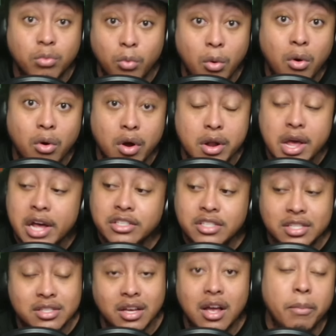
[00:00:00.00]
Ward
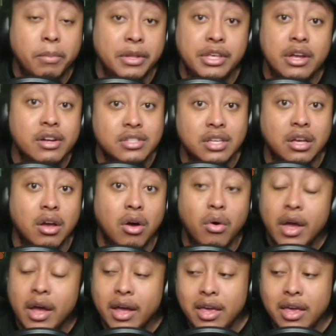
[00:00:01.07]
just a couple of years ago.